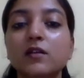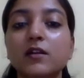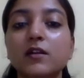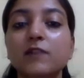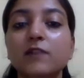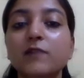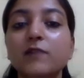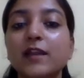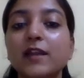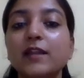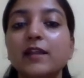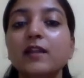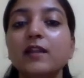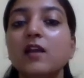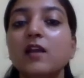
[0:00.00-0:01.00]

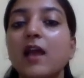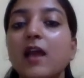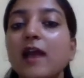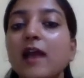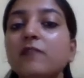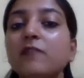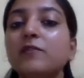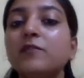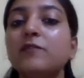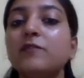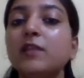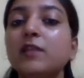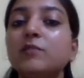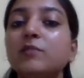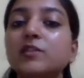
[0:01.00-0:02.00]
defected and
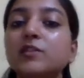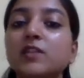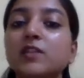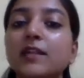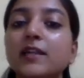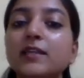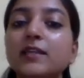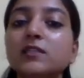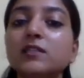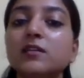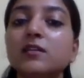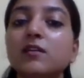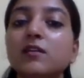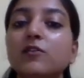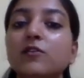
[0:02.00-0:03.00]
50% is
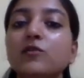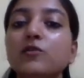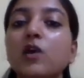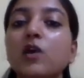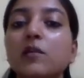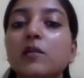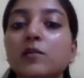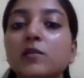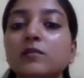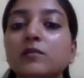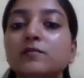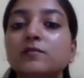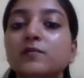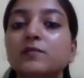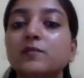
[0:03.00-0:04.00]
normal.
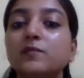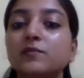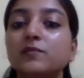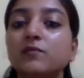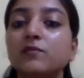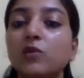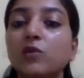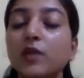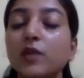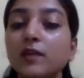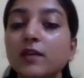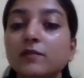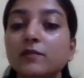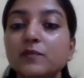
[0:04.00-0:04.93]
Okay.